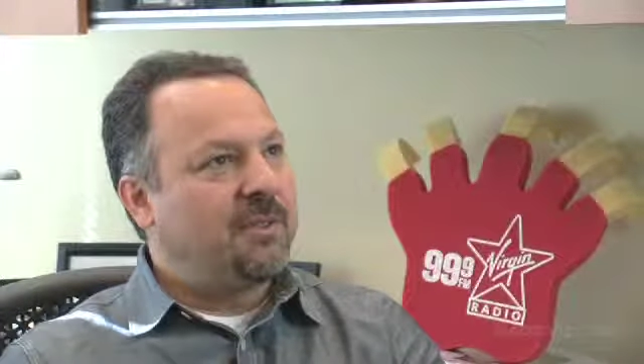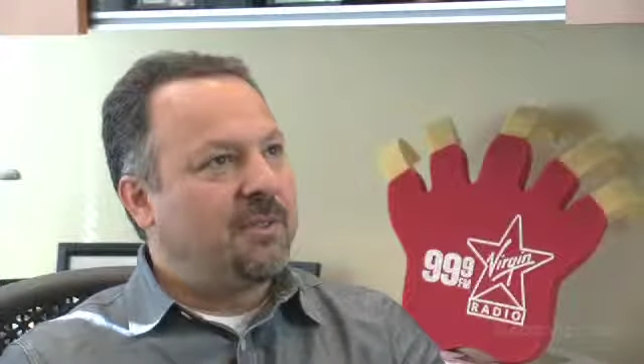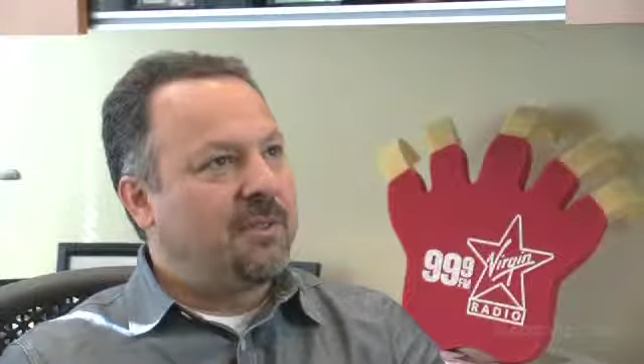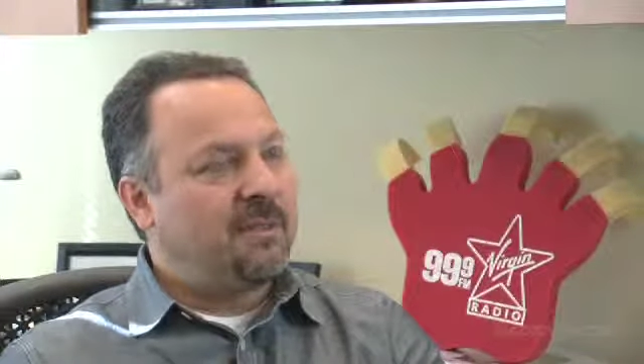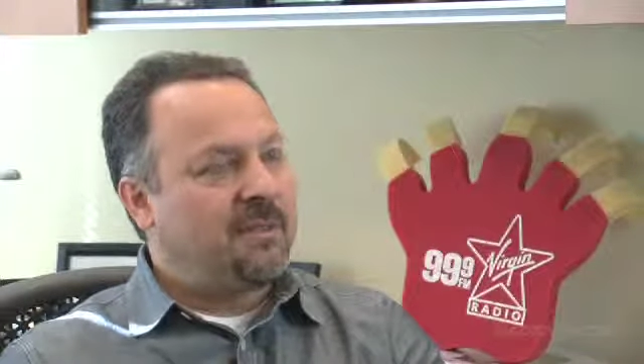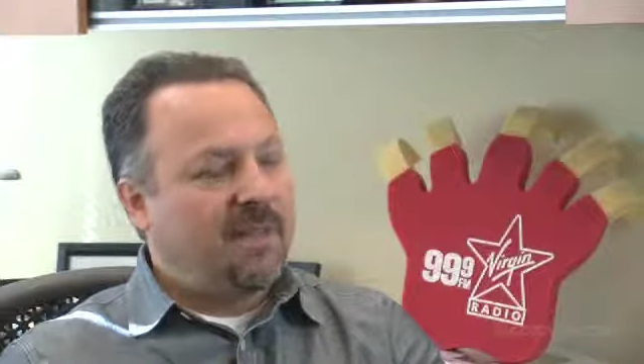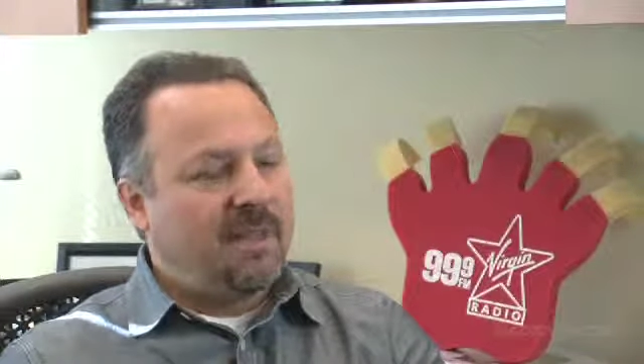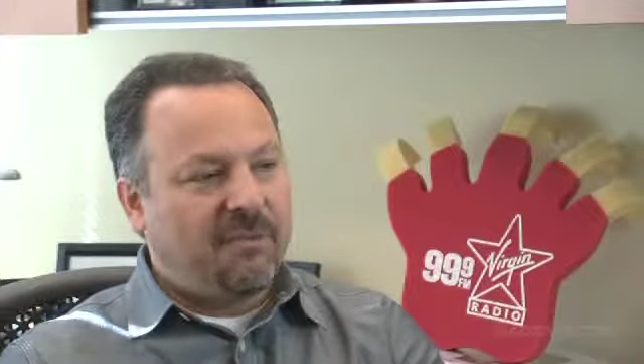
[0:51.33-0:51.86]

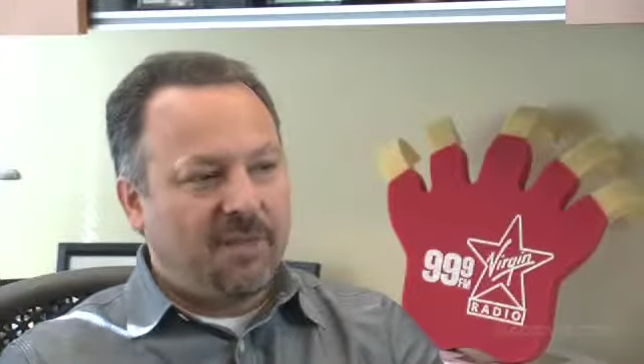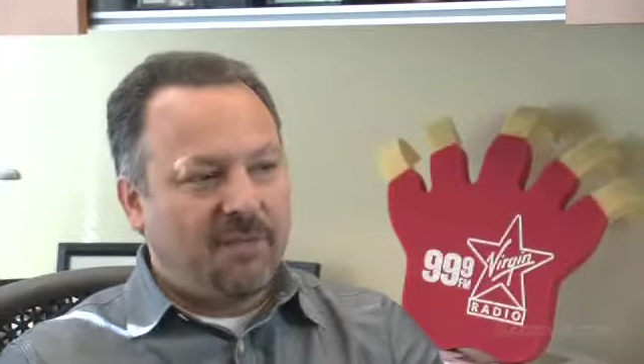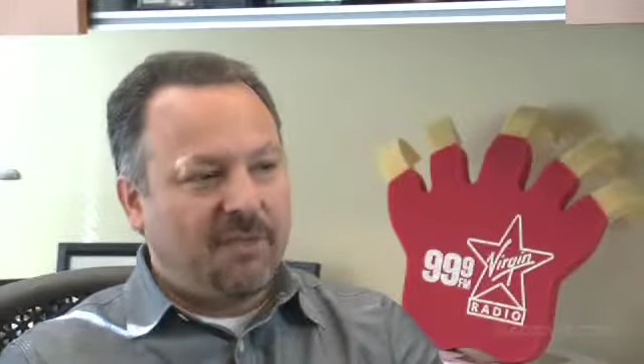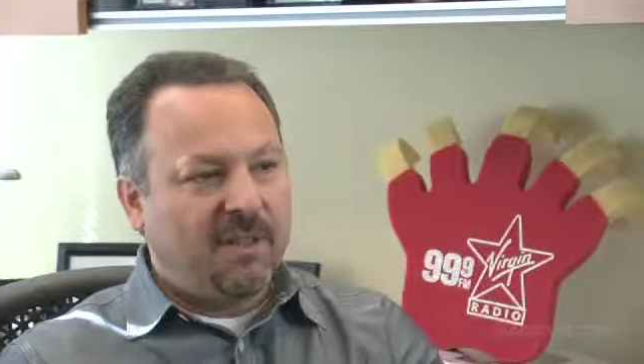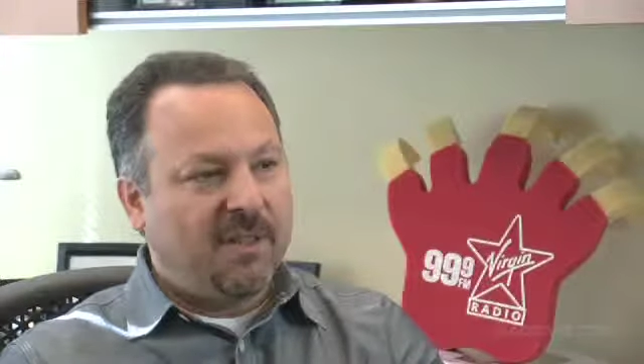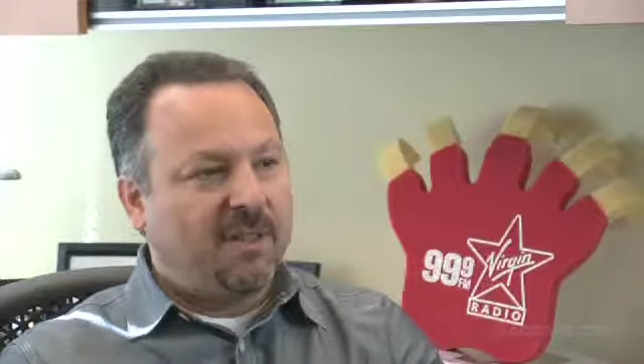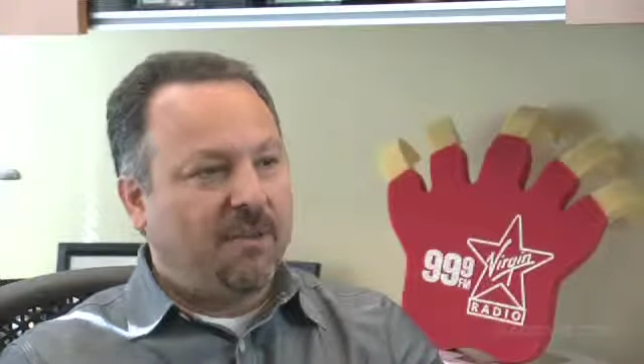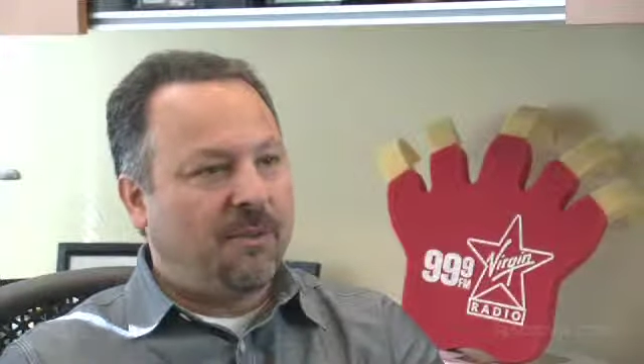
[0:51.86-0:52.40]
and safety
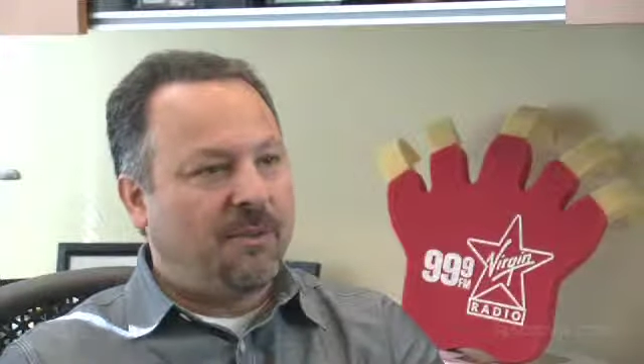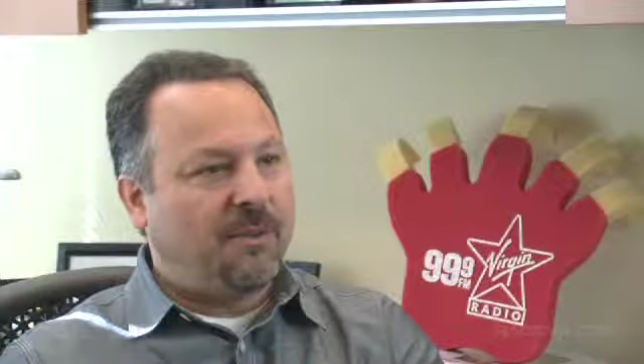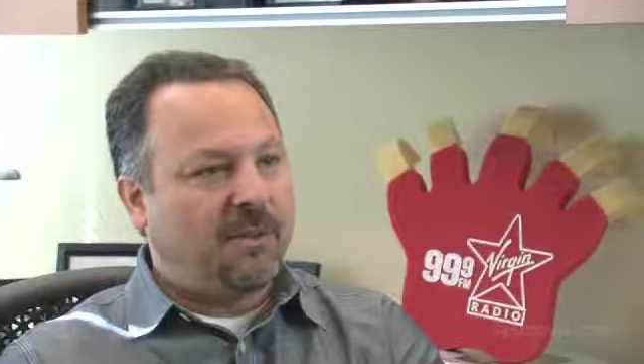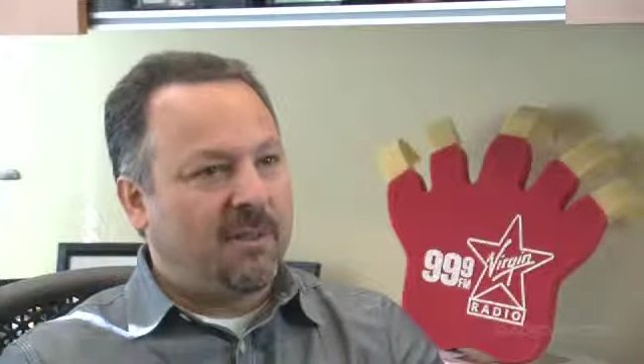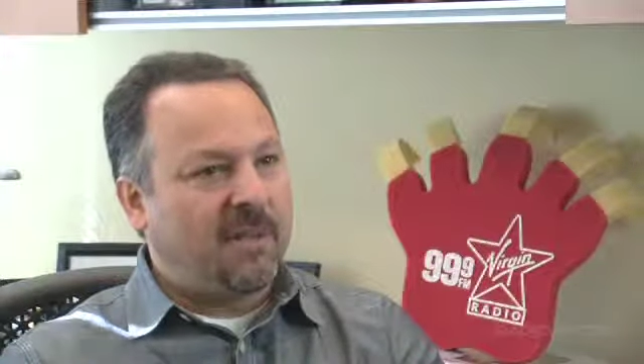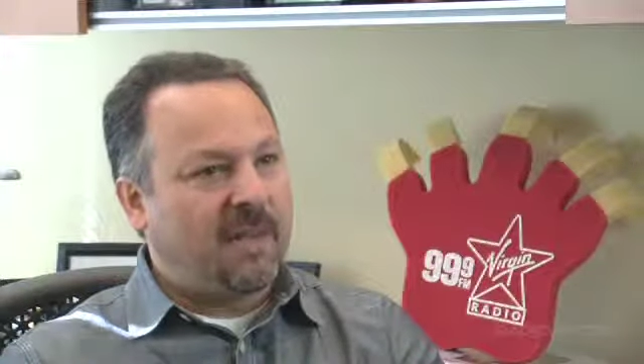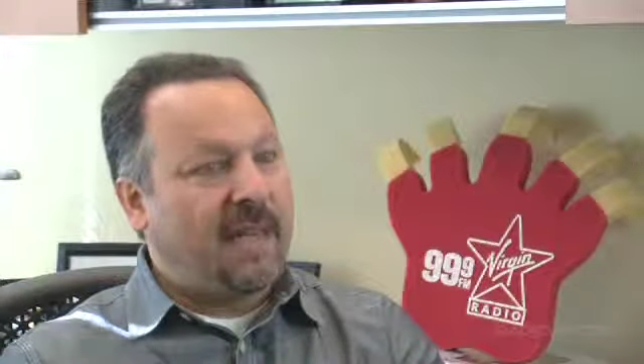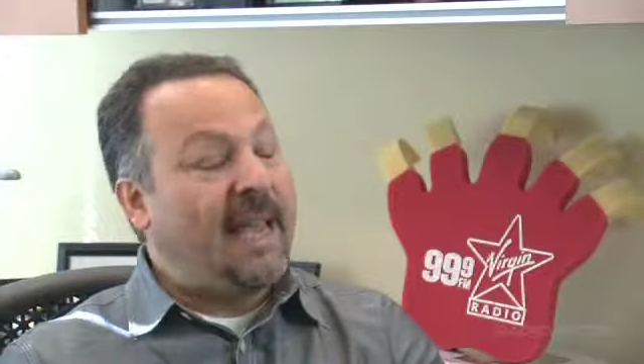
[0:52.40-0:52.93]
videos
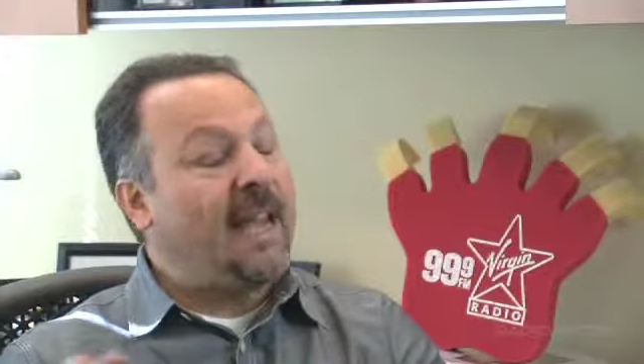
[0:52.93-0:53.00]
and like